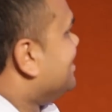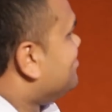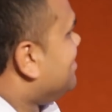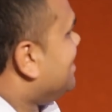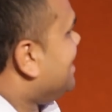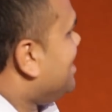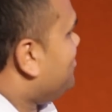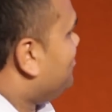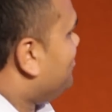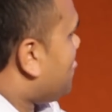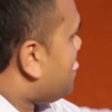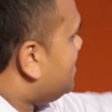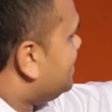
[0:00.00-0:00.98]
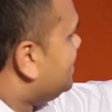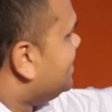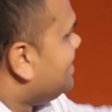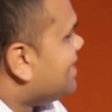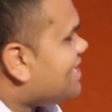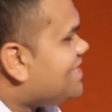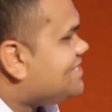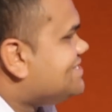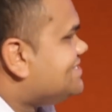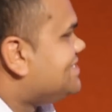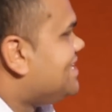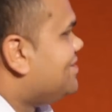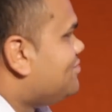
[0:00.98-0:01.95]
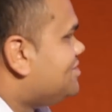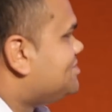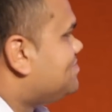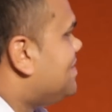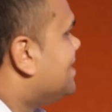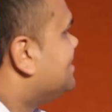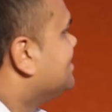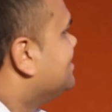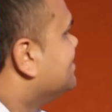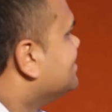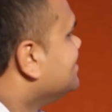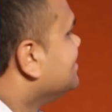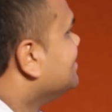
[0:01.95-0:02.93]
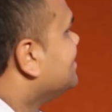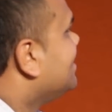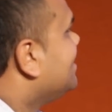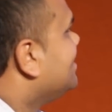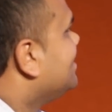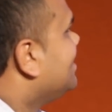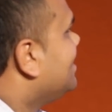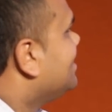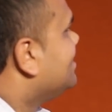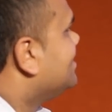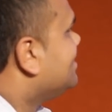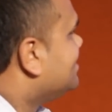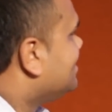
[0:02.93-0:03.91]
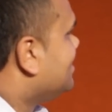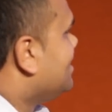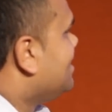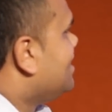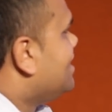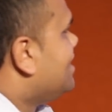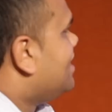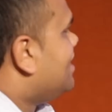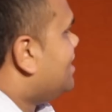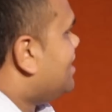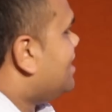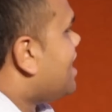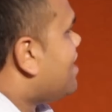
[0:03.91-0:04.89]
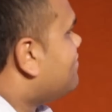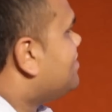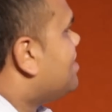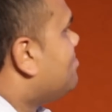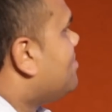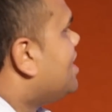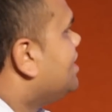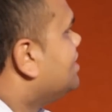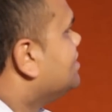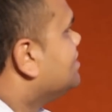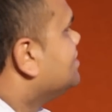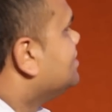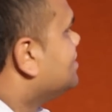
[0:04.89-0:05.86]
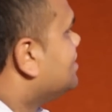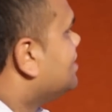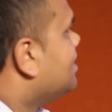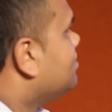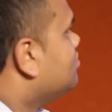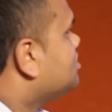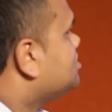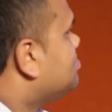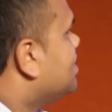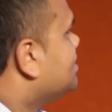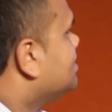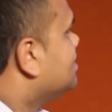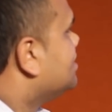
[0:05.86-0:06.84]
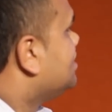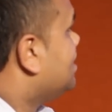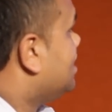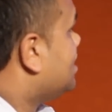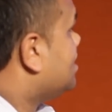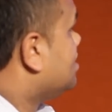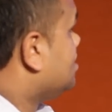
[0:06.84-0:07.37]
But, um, yeah, you know, just that respect and, and and having that money and, and respecting it. Yeah.